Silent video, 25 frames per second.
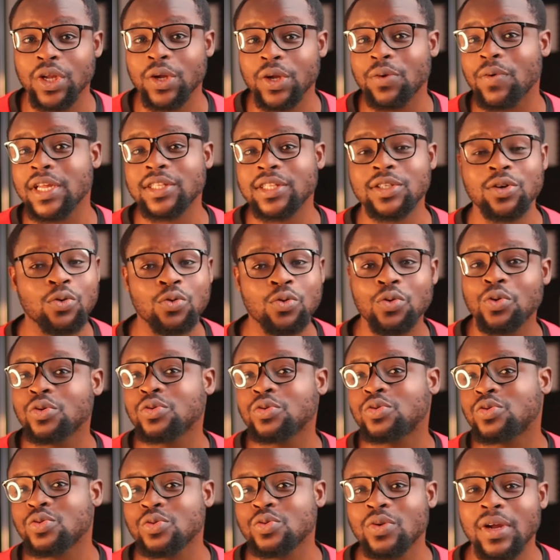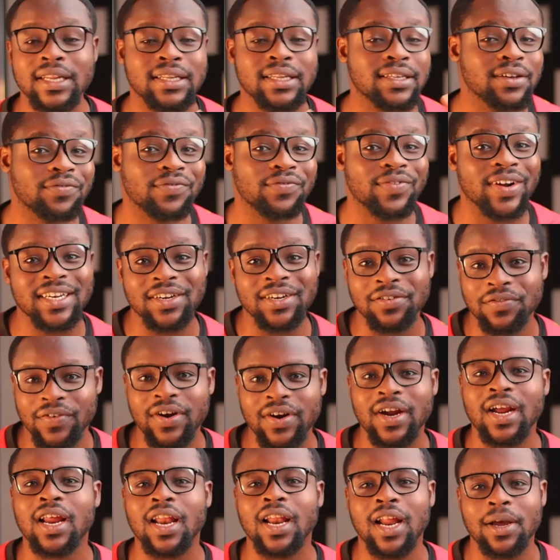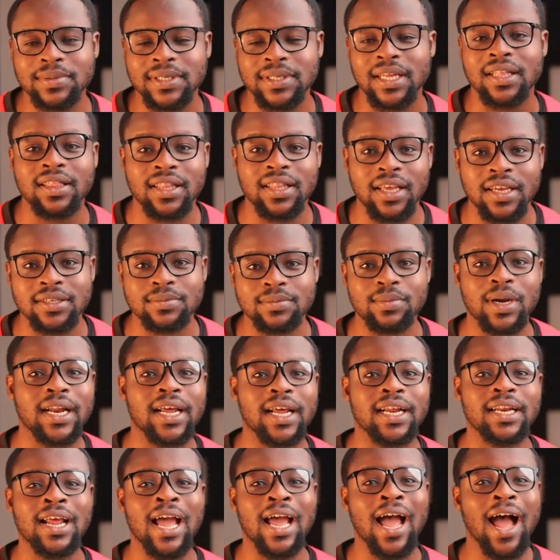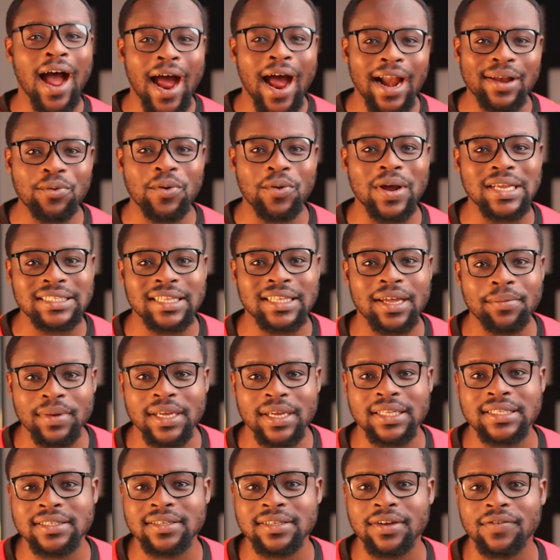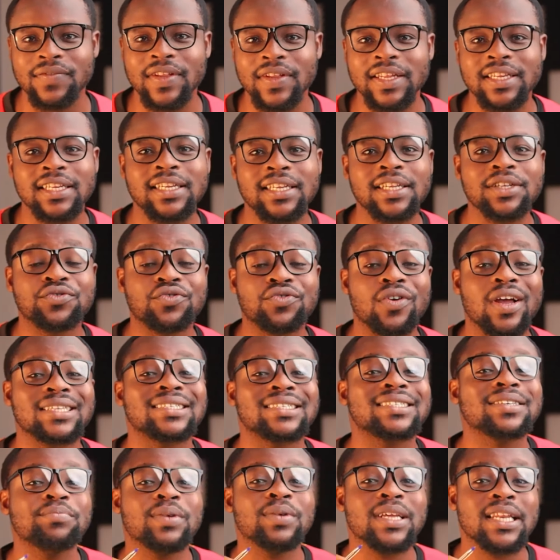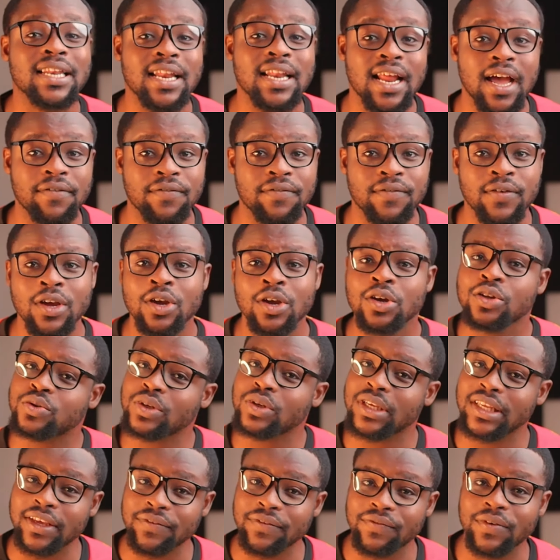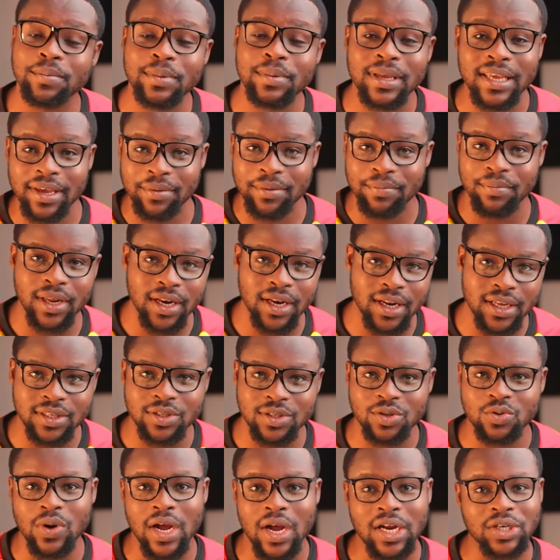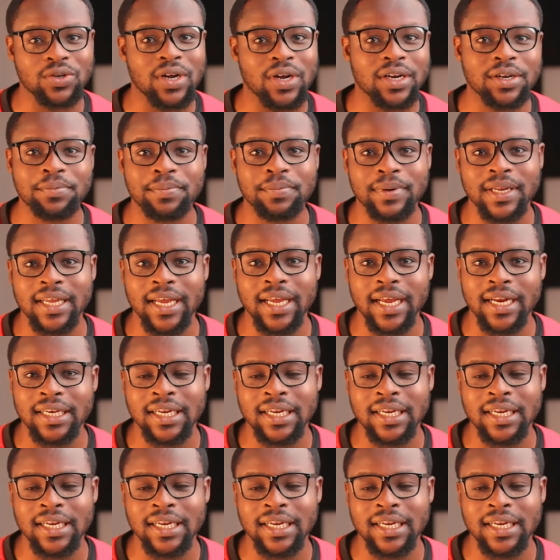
He went on loan to different clubs and things. But then at West Ham itself, they didn't trust him enough to give him game minutes to actually play.